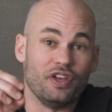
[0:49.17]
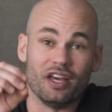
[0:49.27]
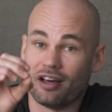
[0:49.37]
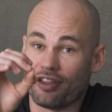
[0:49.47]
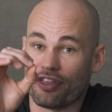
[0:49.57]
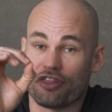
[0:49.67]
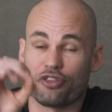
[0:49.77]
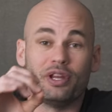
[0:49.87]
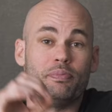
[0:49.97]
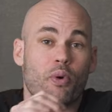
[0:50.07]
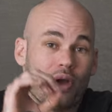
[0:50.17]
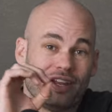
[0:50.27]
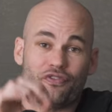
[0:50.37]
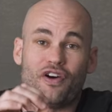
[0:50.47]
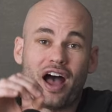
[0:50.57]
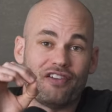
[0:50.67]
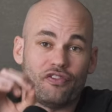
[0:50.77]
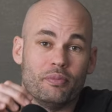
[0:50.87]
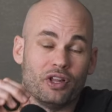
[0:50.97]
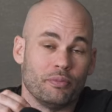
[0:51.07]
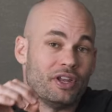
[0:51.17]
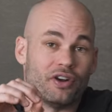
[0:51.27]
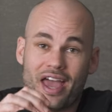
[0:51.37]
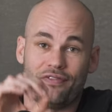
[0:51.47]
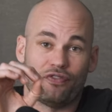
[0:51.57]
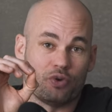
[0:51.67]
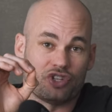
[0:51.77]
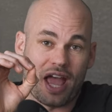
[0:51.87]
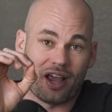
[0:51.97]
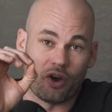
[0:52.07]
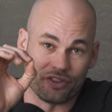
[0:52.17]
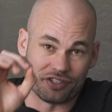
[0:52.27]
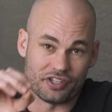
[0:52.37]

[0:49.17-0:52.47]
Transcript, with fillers: via the 3.5 millimeter headphone jack on the